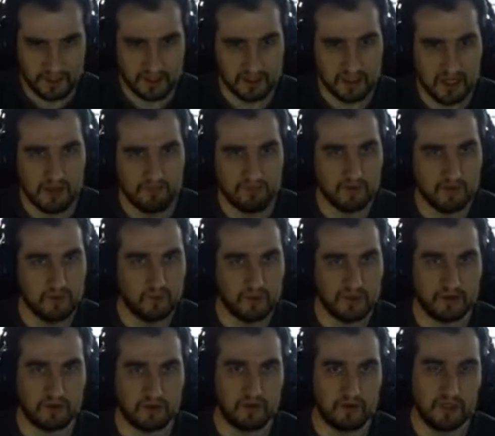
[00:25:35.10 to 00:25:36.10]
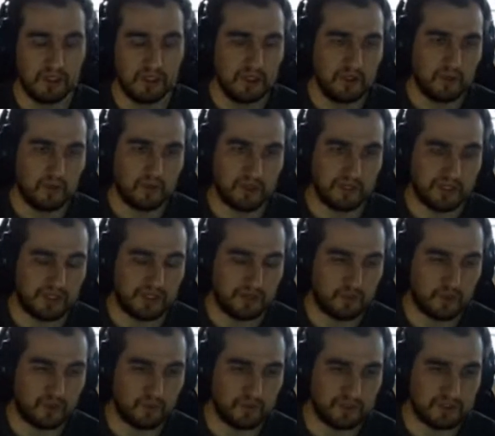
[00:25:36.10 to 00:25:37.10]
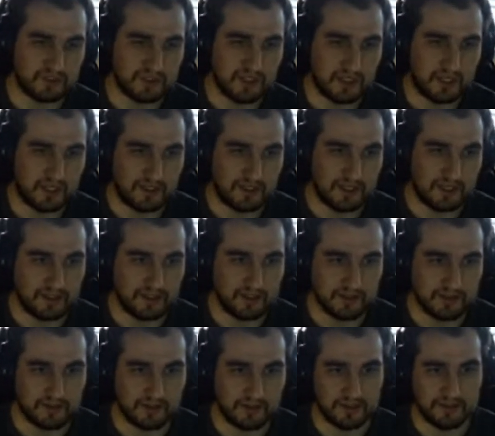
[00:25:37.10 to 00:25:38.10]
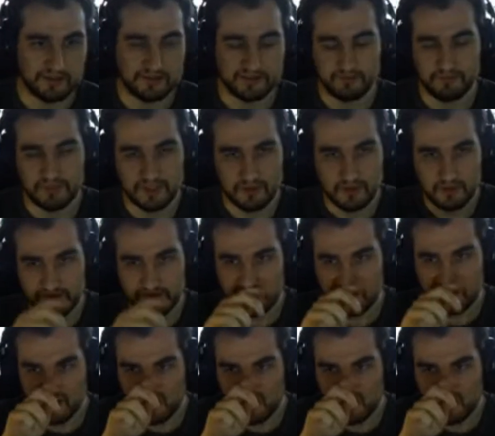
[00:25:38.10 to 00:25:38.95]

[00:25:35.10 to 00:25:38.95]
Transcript: level where we start like in the middle of